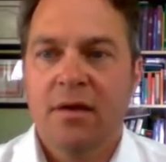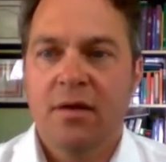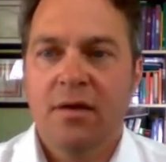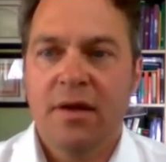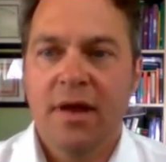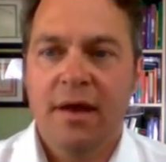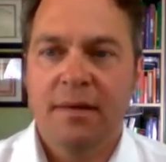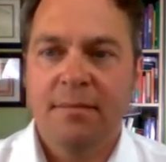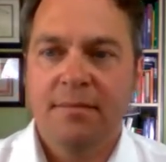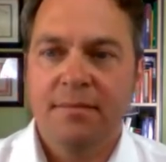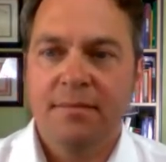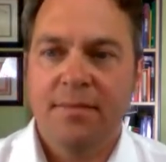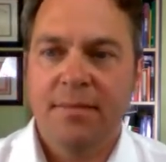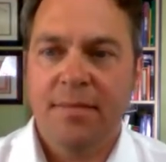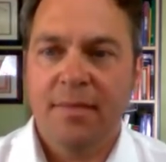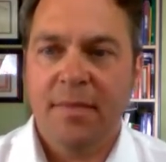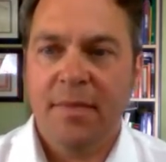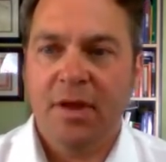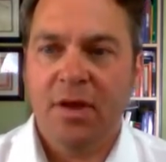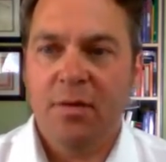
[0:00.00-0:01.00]
Okay,
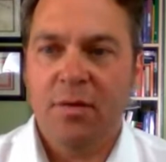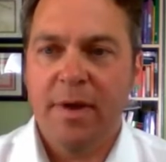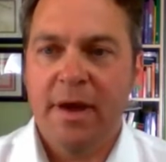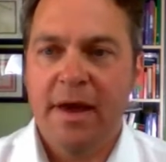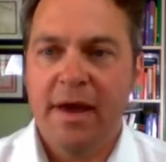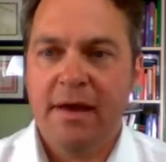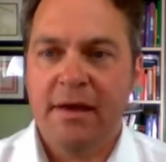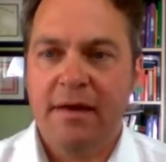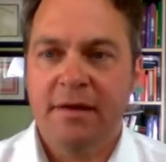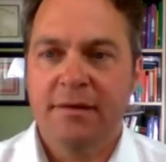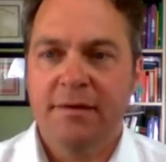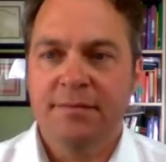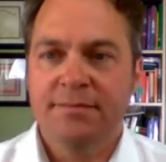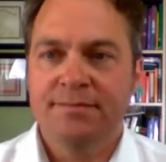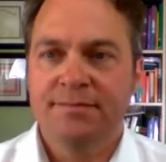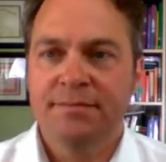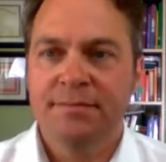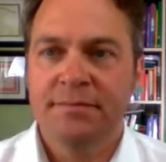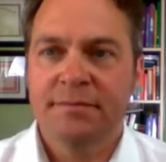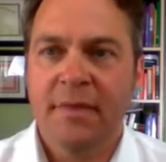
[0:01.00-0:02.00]
go back
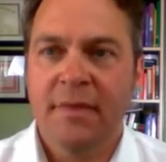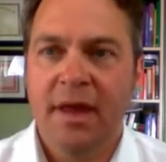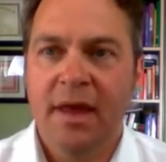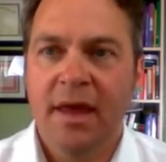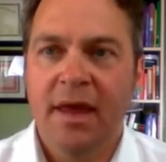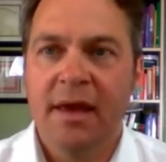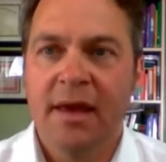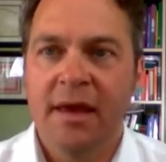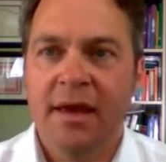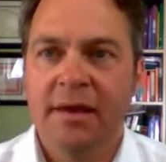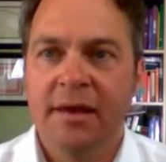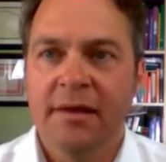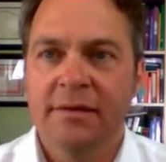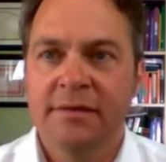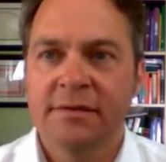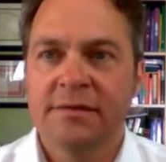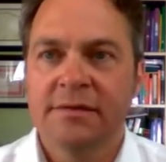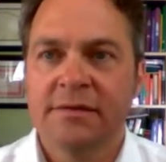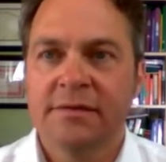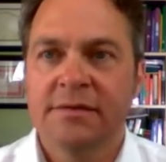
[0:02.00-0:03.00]

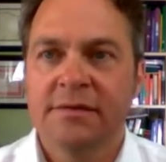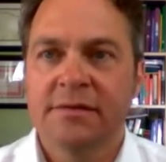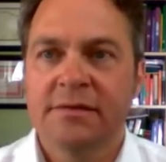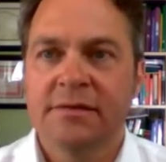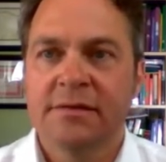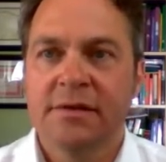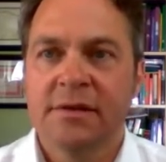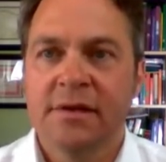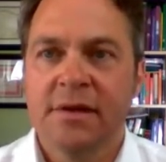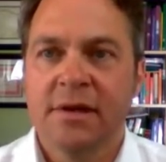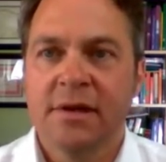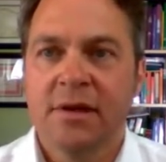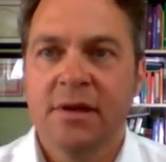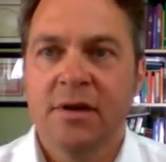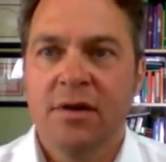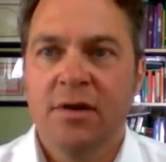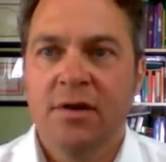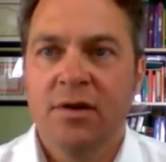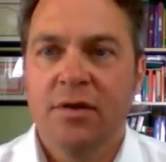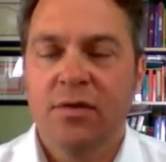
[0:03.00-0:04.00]
and
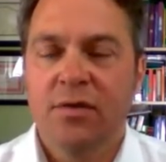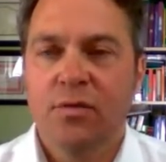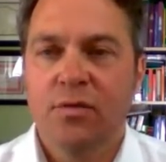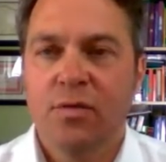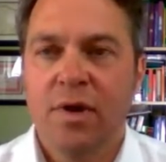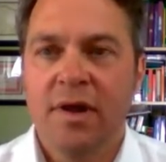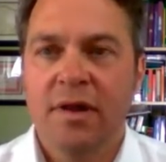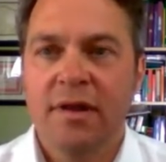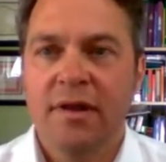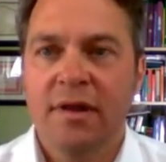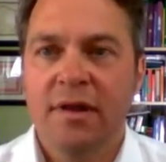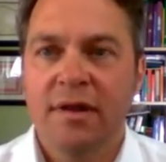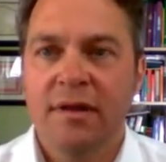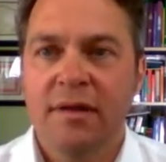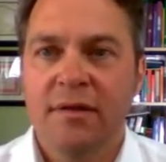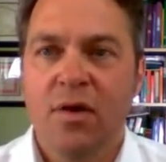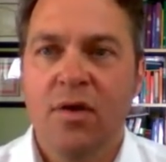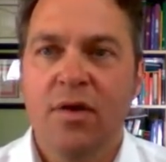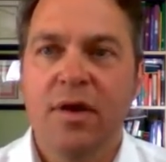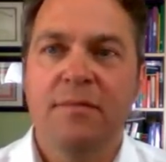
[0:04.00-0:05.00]
run.
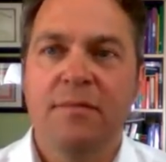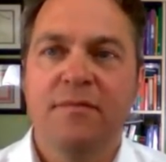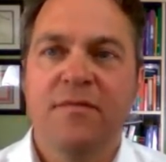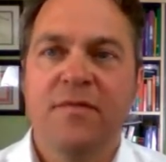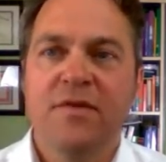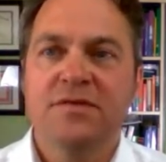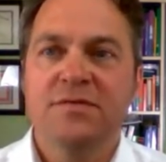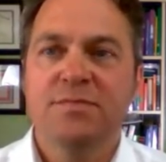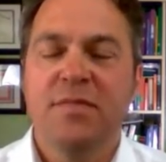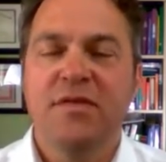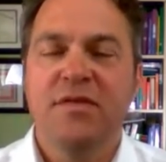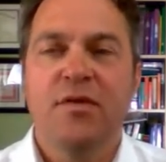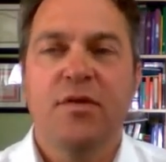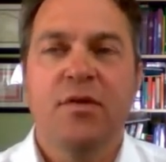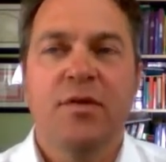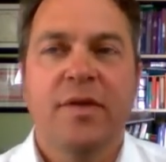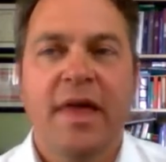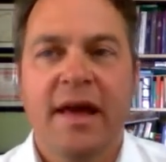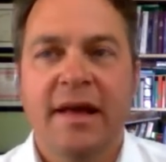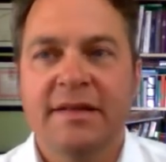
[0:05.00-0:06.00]
Okay, first,
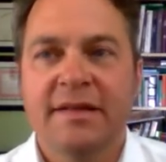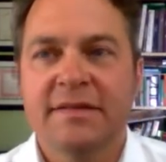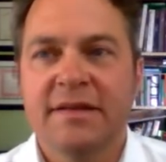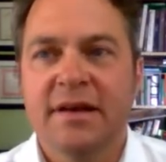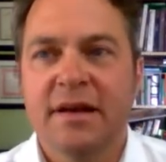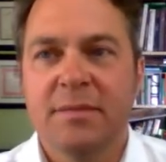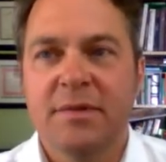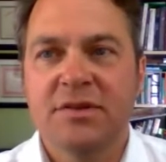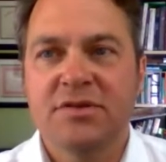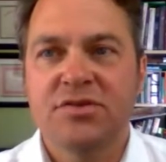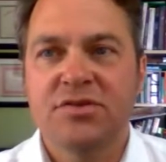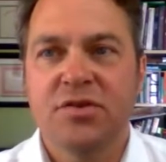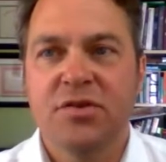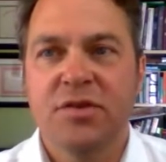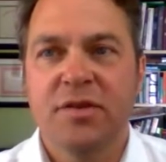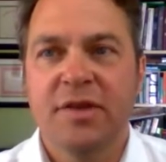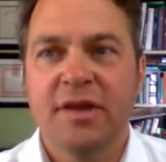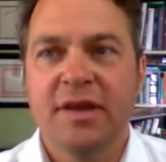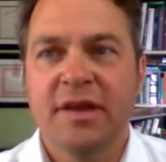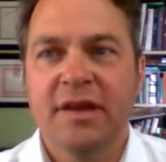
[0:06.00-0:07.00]
before that, I'm going to show
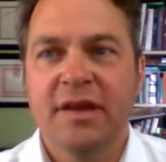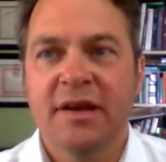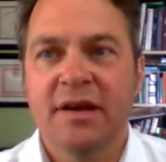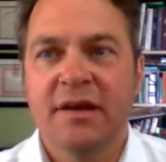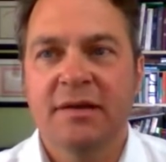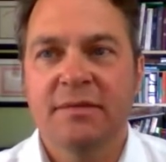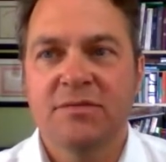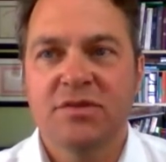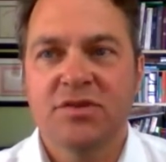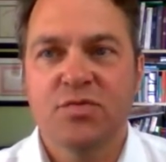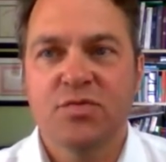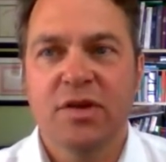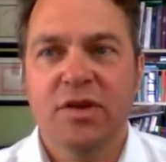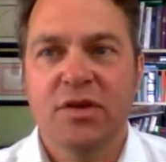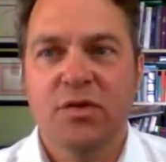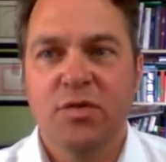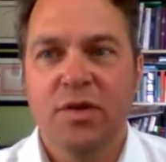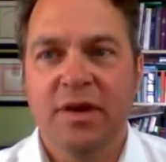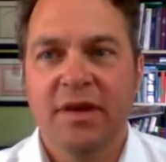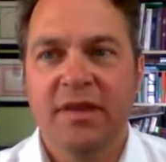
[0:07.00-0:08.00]
you the just
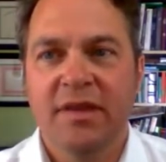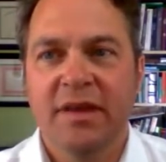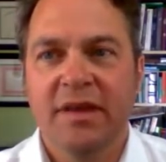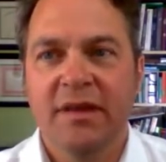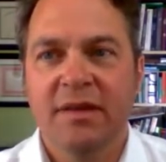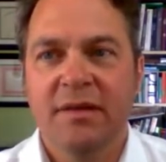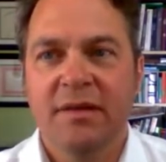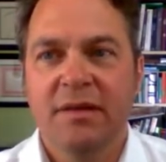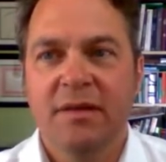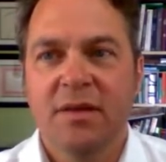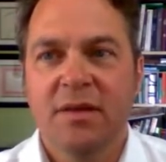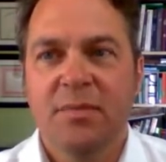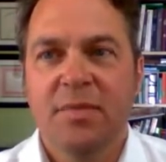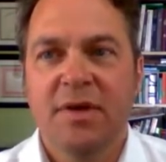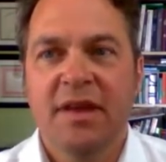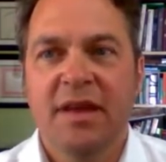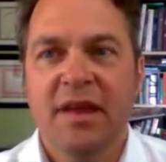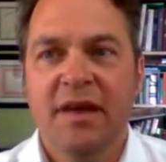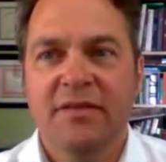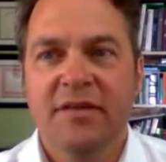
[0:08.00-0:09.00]
really quick, the
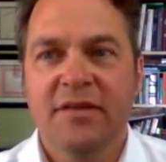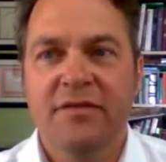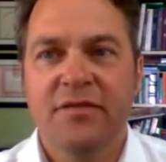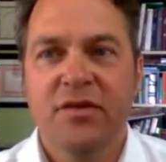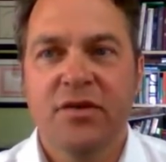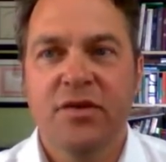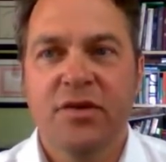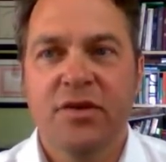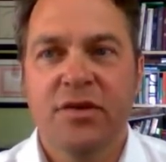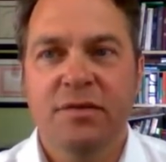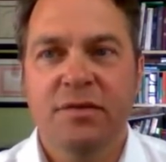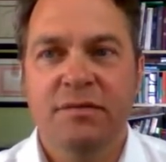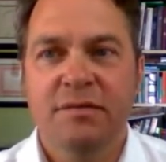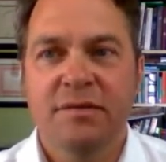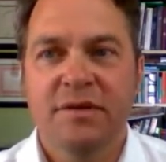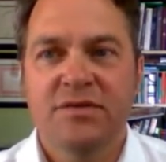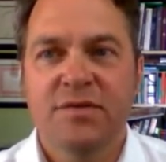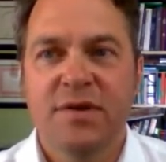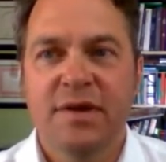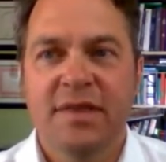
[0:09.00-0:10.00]
PDF converter
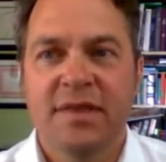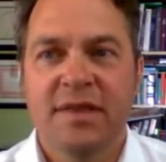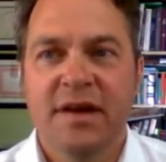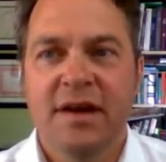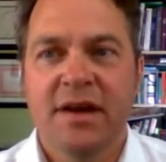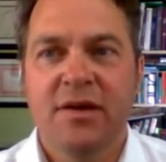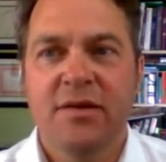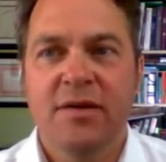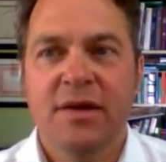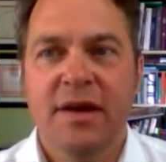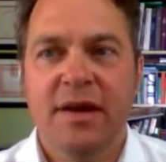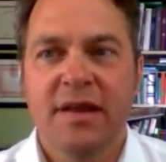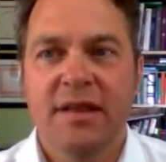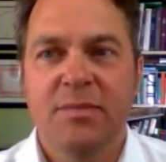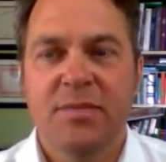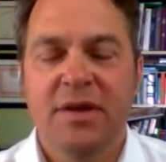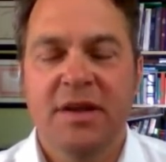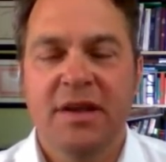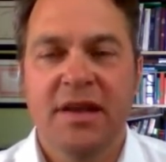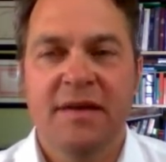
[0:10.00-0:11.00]
is right there, and the
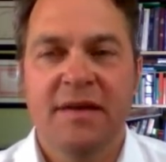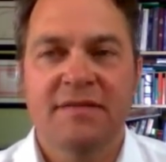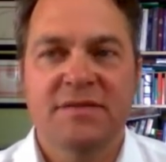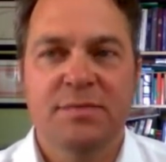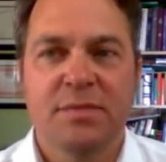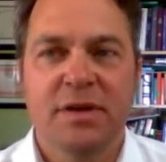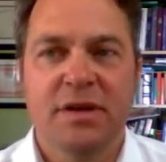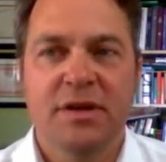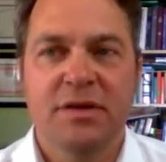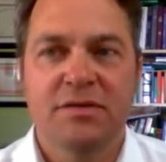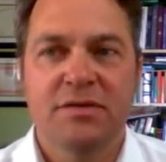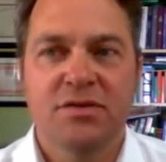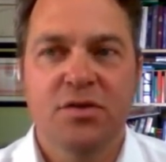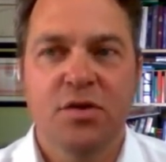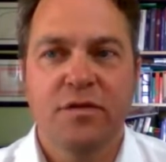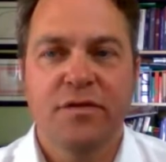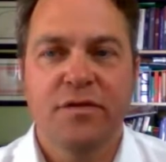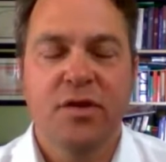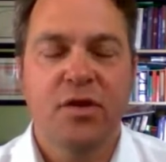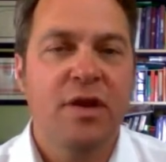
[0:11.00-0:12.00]
PDF splitter.
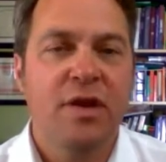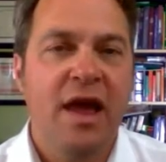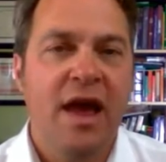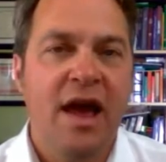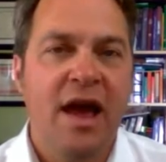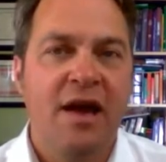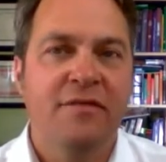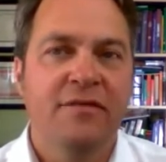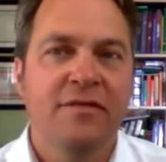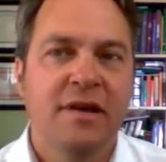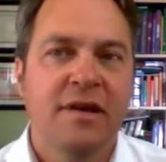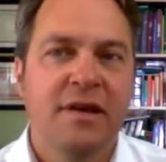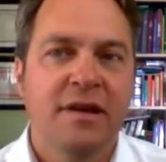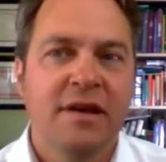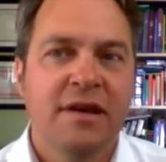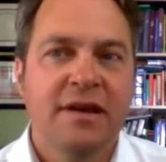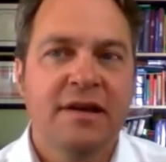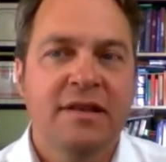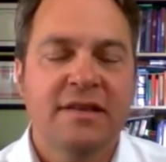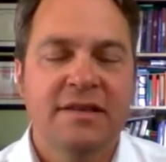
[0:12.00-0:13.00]
if you don't have
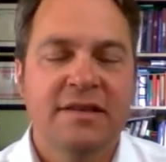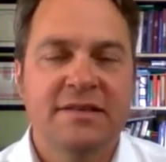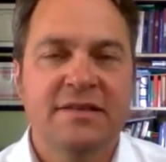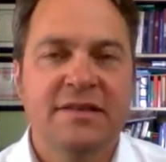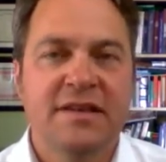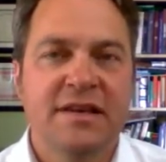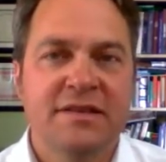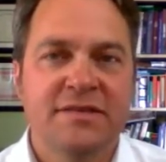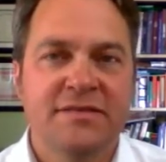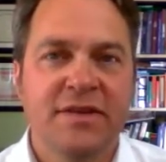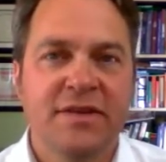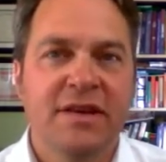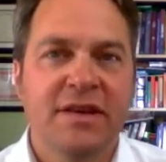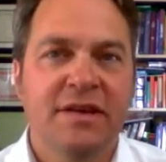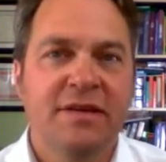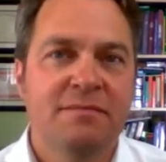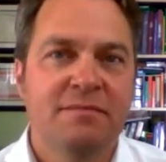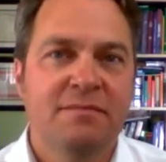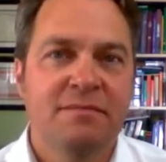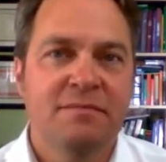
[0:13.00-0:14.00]
the
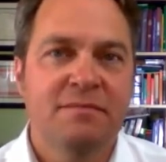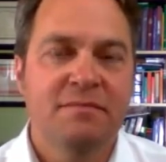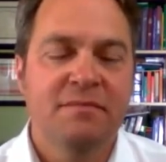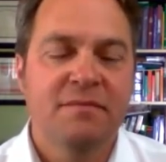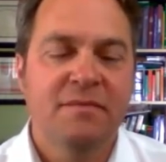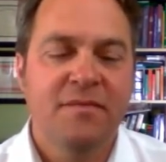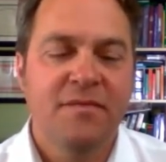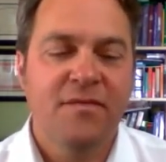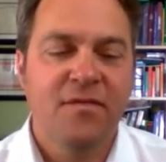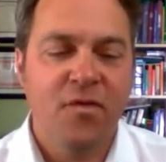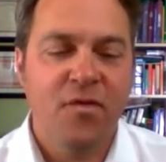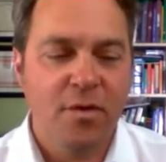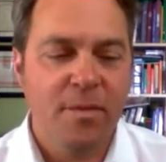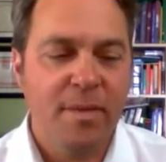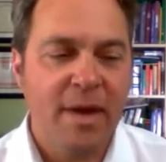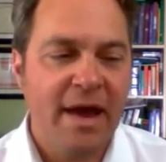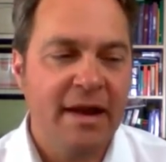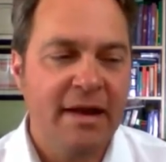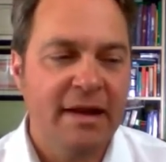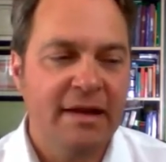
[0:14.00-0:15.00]
CSV
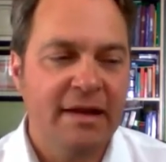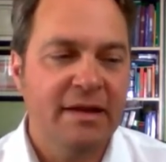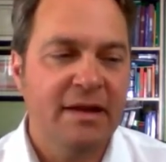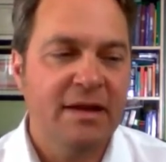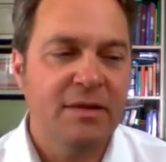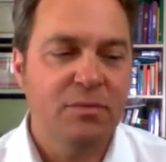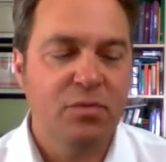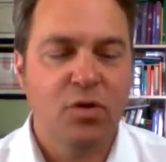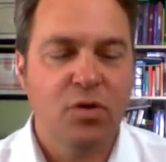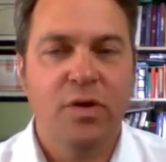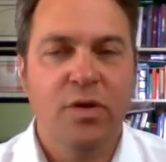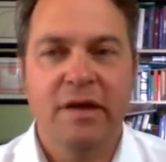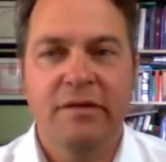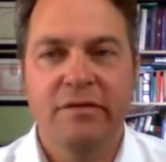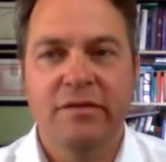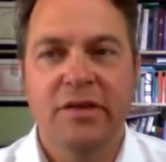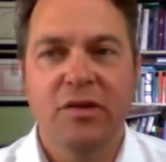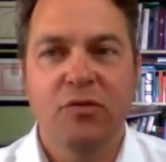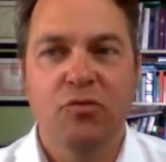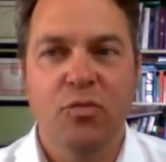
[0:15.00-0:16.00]
formatted employee
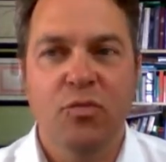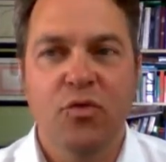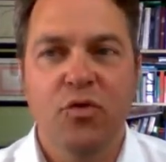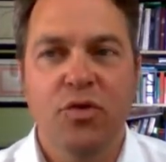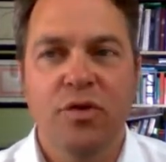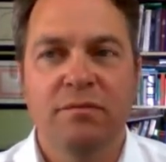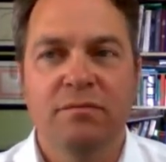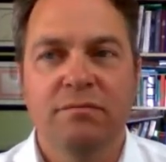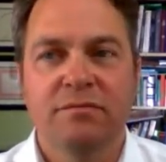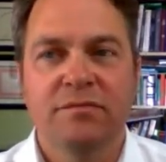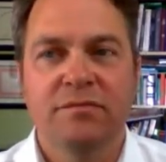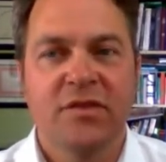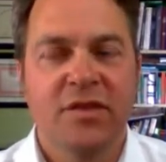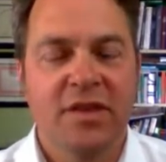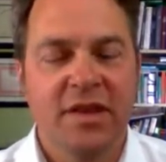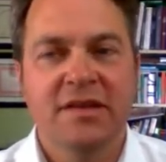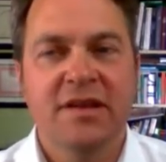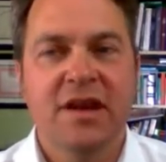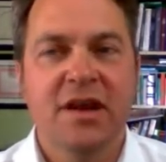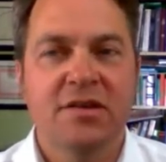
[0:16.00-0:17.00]
everything report for
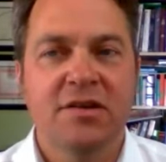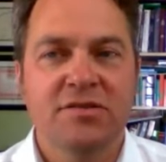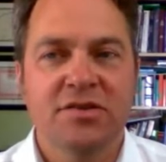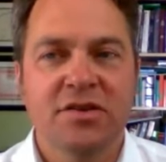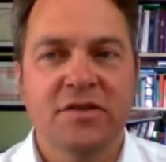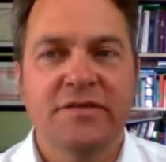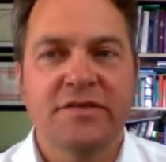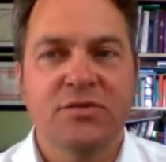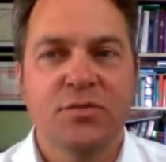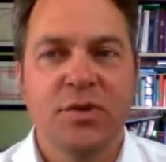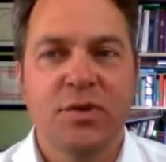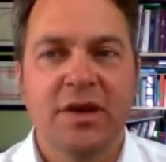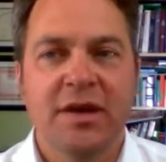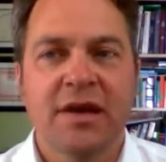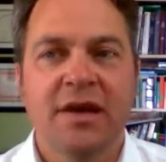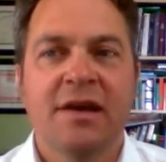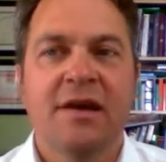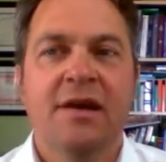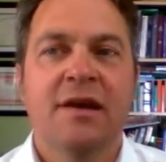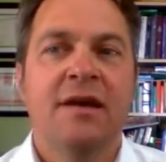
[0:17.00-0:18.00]
the entire service week,